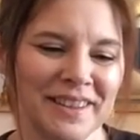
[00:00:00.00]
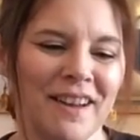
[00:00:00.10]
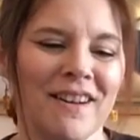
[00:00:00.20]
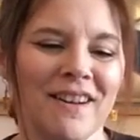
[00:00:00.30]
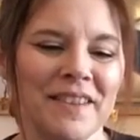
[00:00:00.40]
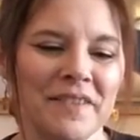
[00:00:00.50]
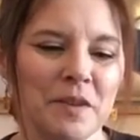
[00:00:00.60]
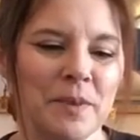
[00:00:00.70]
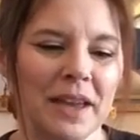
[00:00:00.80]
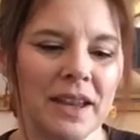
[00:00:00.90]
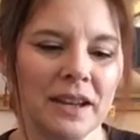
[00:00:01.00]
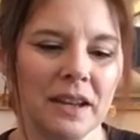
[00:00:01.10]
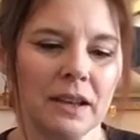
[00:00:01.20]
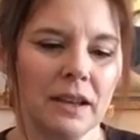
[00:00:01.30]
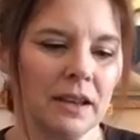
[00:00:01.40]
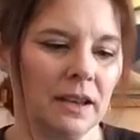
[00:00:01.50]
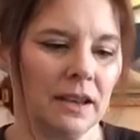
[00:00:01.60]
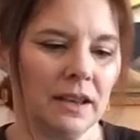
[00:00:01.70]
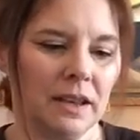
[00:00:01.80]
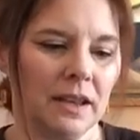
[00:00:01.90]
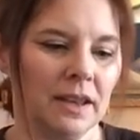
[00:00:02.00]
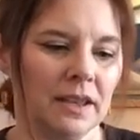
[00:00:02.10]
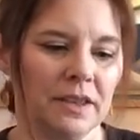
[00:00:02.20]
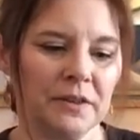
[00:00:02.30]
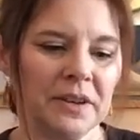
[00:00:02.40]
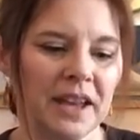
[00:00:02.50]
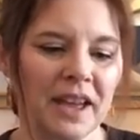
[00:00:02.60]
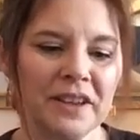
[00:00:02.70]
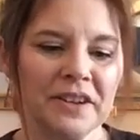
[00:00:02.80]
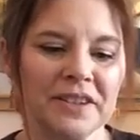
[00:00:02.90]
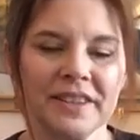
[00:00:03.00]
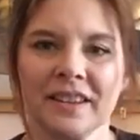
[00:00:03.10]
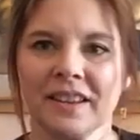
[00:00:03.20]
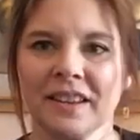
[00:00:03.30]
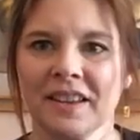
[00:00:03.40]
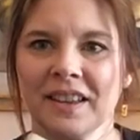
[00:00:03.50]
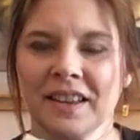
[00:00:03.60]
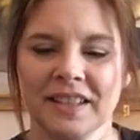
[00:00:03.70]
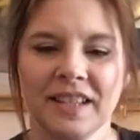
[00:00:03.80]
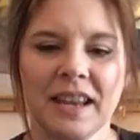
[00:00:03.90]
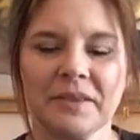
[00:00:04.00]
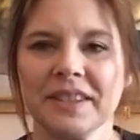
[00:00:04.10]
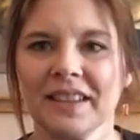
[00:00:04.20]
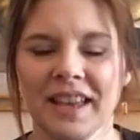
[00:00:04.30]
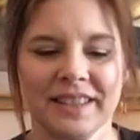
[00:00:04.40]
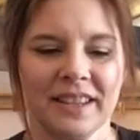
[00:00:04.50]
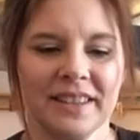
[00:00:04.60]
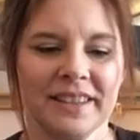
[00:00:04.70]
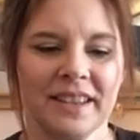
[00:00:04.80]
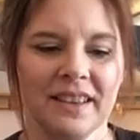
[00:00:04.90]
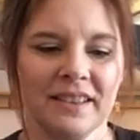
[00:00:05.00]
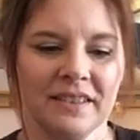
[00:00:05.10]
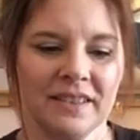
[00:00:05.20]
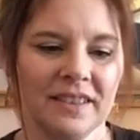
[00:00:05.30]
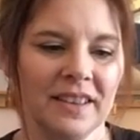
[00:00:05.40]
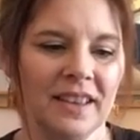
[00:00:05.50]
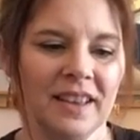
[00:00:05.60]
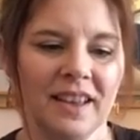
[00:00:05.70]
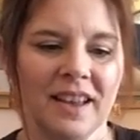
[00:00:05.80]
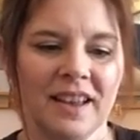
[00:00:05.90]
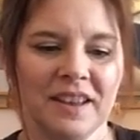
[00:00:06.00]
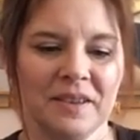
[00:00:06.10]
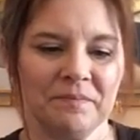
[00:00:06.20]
Oh, I feel bad. $3. Today was the last day of the sale. $3.